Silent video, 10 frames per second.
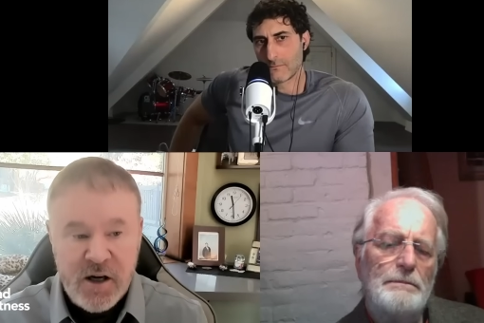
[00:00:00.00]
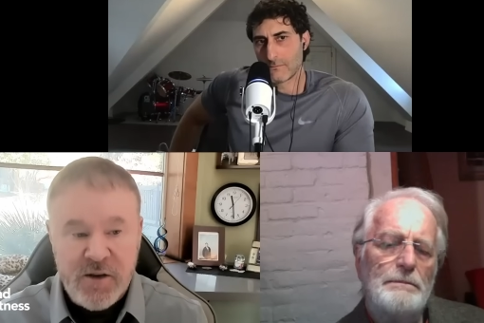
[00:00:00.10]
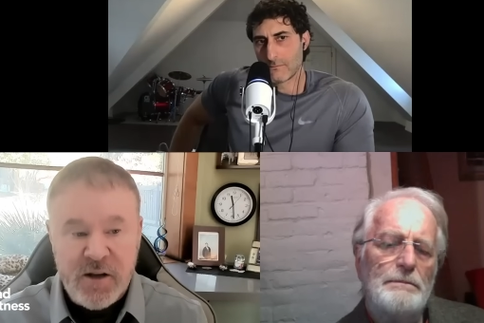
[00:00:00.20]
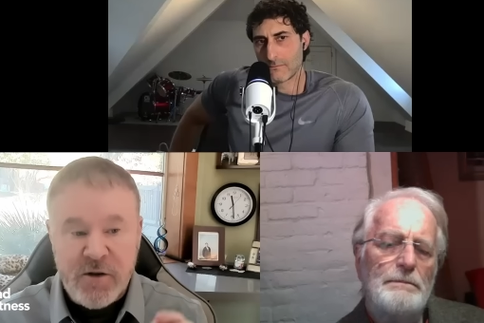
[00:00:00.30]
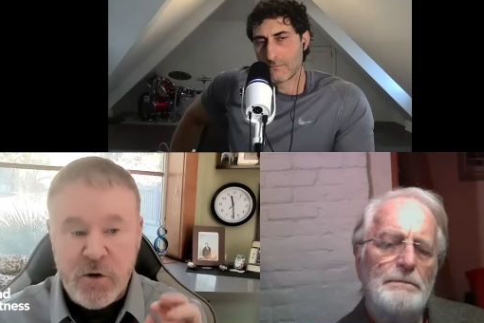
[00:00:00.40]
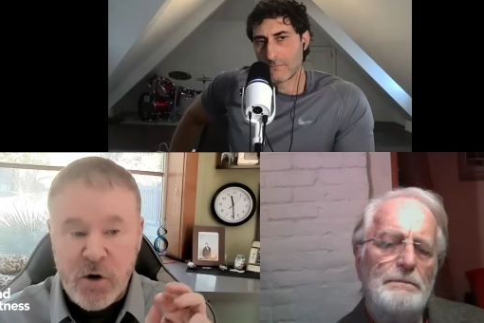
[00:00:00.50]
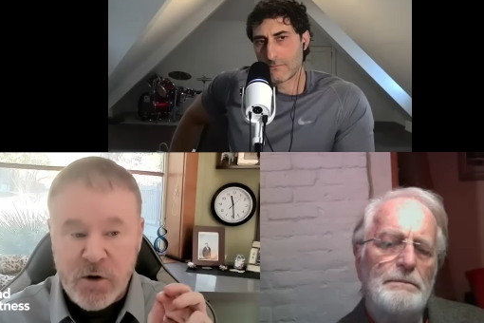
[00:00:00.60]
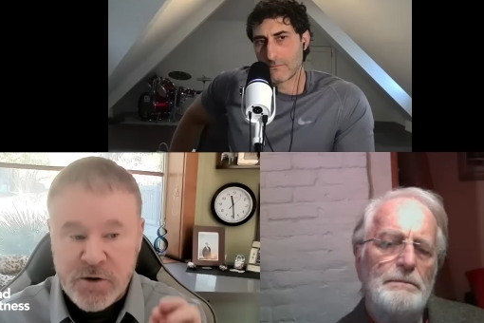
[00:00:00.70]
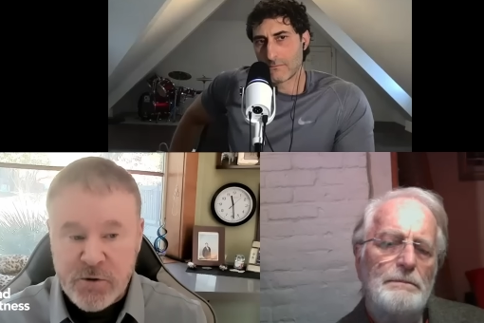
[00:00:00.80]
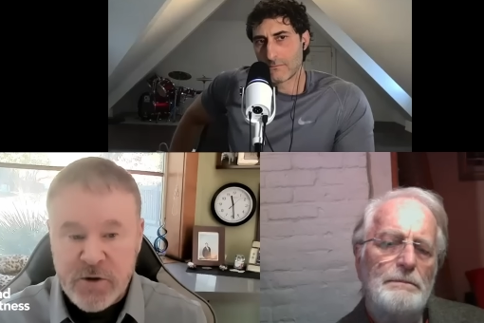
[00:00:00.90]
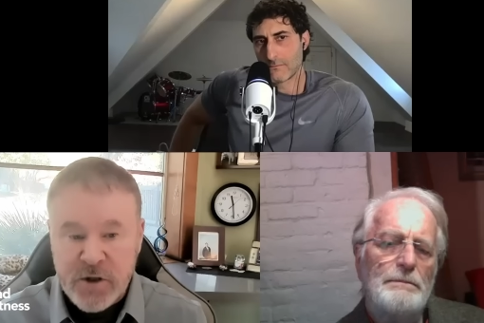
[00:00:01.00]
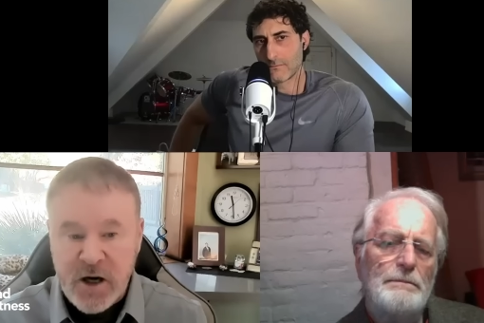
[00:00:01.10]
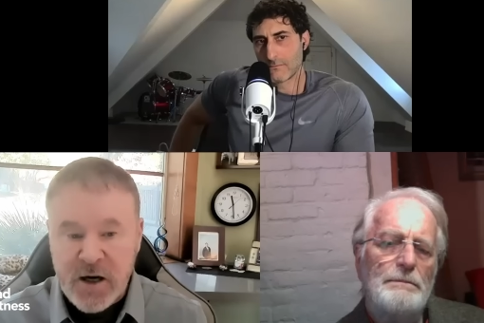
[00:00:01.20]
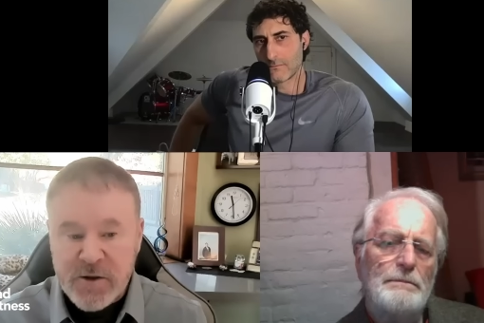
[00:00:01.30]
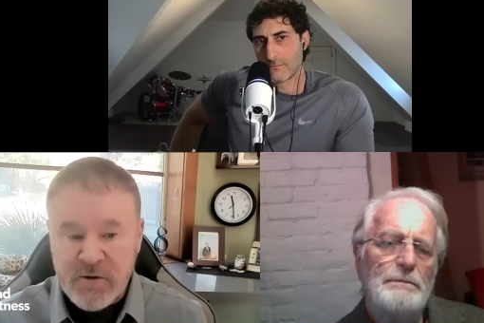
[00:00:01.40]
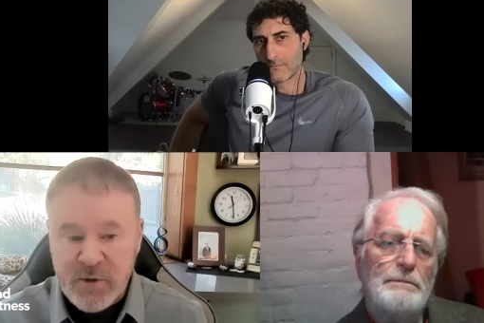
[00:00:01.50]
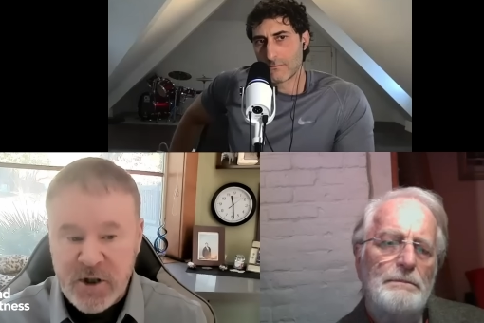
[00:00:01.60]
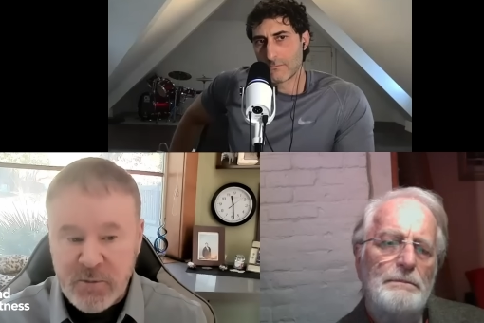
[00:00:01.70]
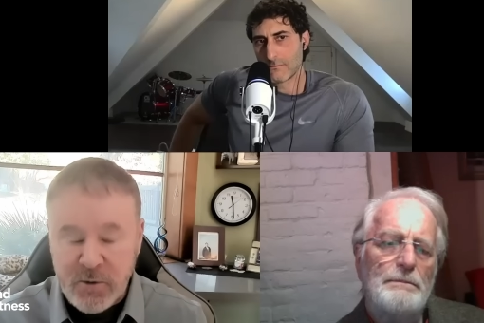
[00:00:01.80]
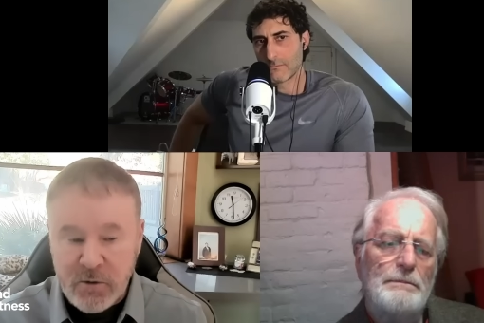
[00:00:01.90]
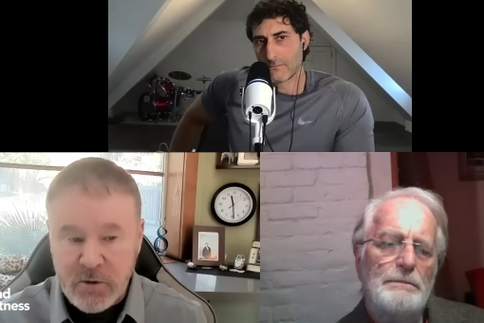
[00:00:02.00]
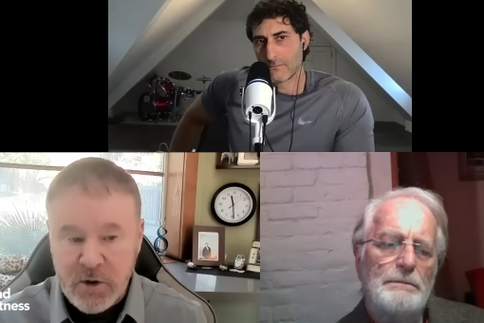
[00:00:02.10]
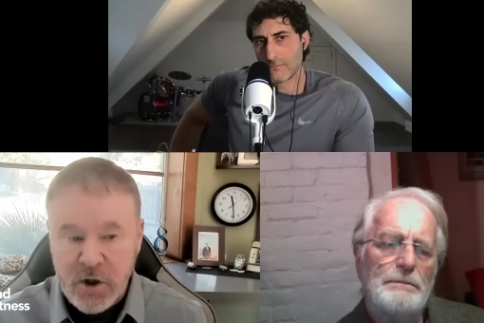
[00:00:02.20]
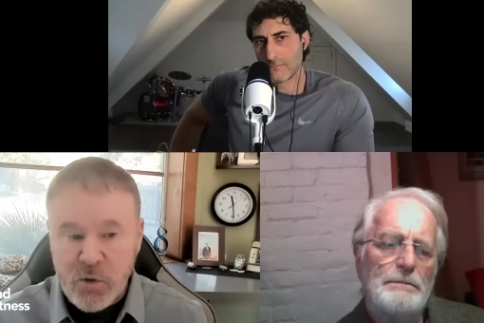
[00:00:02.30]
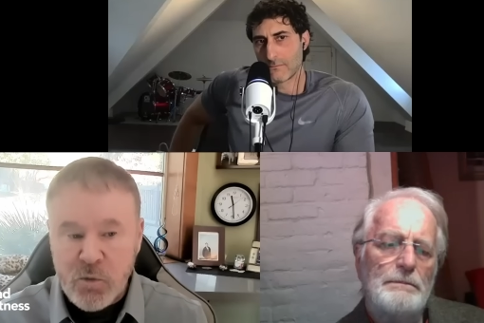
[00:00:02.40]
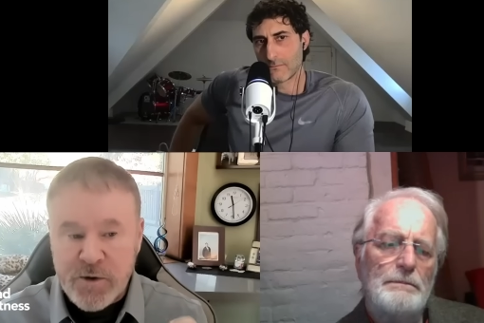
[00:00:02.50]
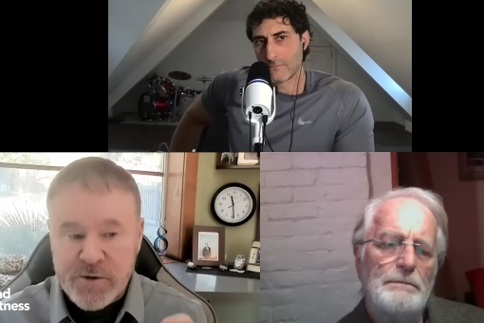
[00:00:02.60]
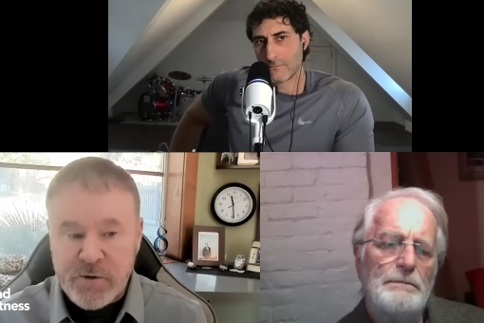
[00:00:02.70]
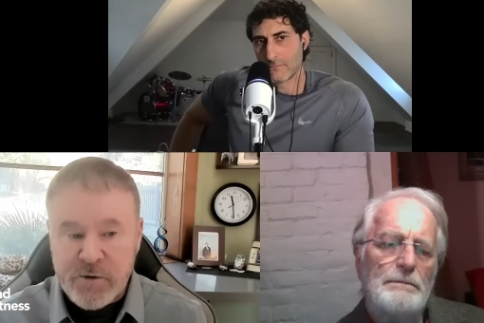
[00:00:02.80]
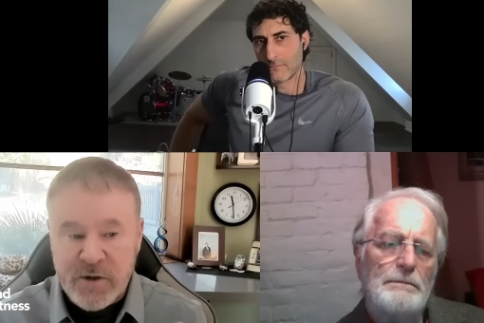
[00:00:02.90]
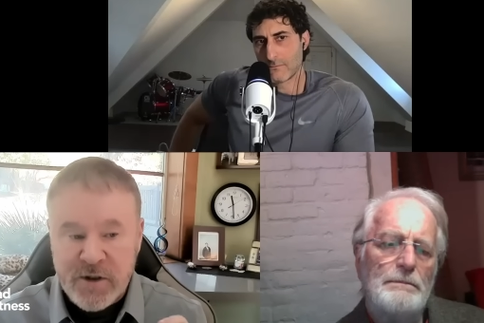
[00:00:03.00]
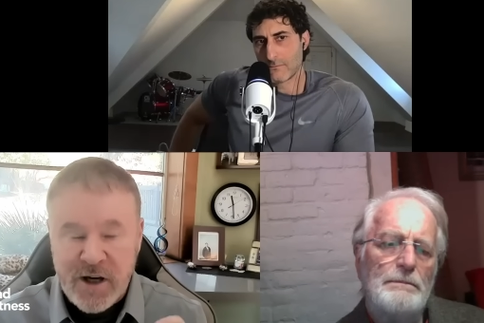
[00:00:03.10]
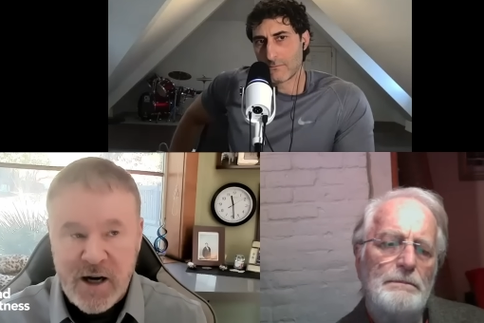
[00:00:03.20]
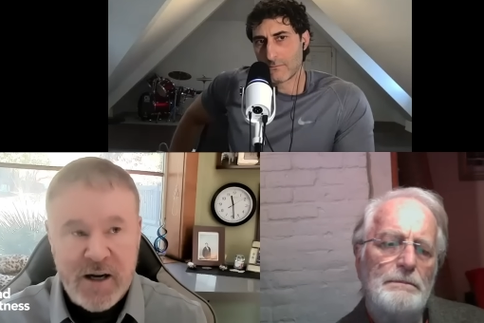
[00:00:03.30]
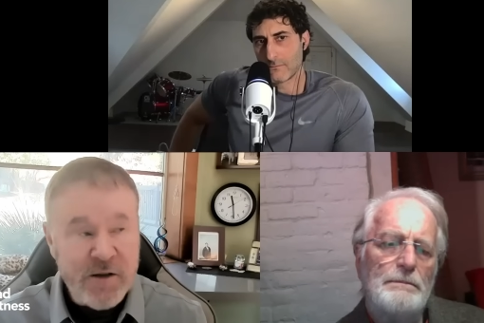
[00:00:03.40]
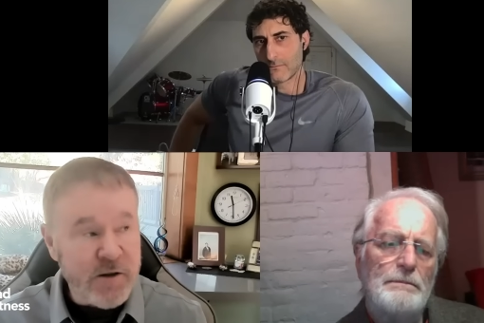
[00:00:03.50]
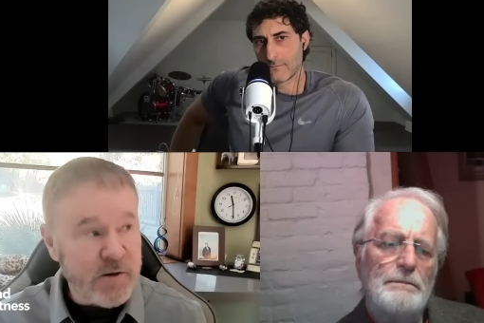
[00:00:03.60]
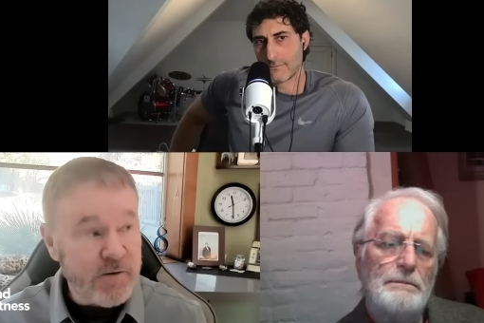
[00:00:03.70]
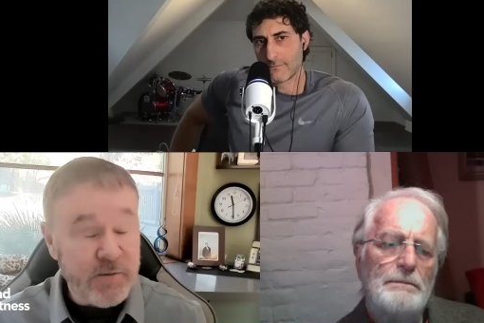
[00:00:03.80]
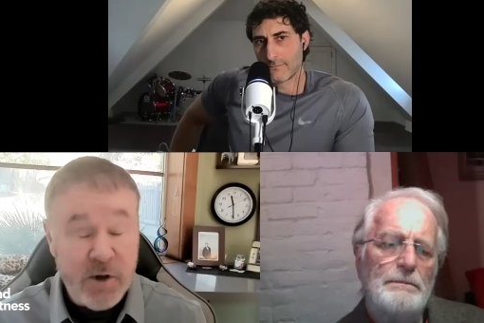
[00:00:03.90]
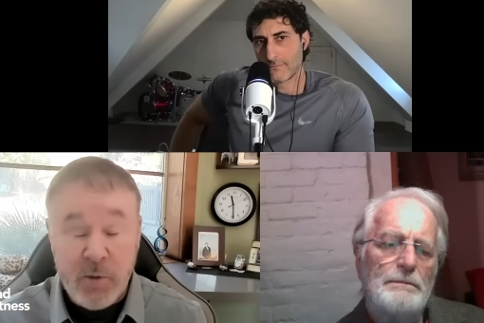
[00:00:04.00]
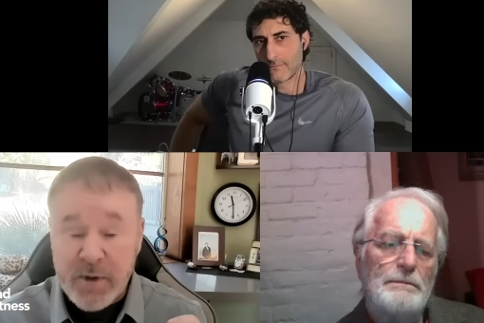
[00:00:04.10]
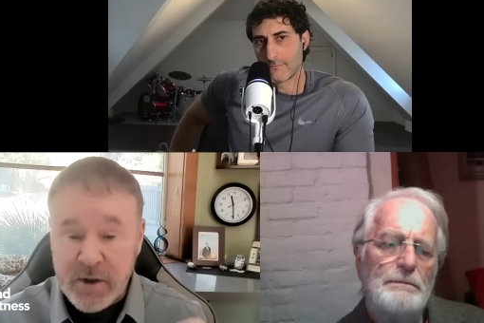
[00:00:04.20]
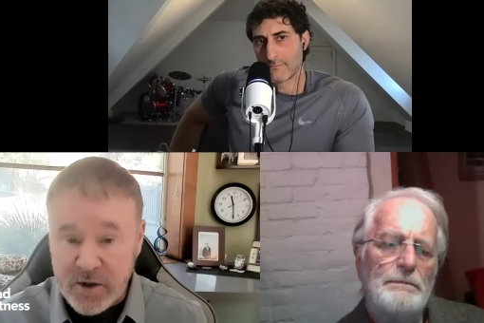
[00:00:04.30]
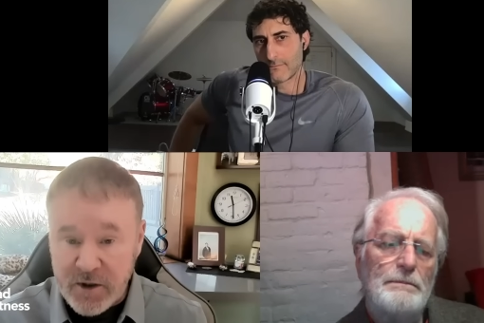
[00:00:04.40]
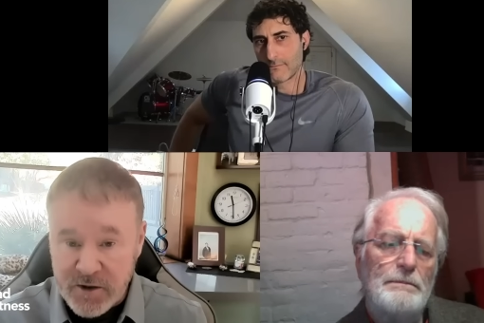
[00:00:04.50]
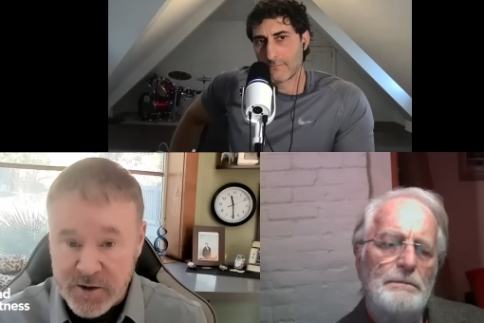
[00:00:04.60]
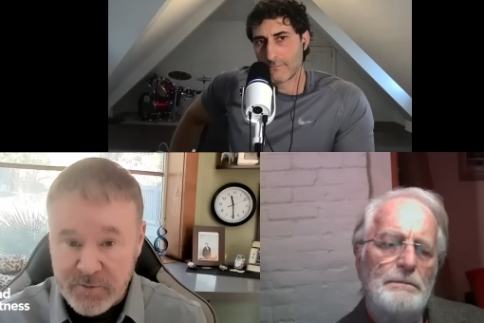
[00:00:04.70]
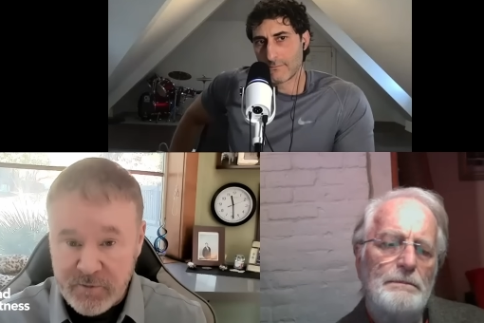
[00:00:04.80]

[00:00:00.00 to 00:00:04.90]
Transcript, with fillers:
Speaker 1: that there are certain kinds of people with certain kinds of abilities,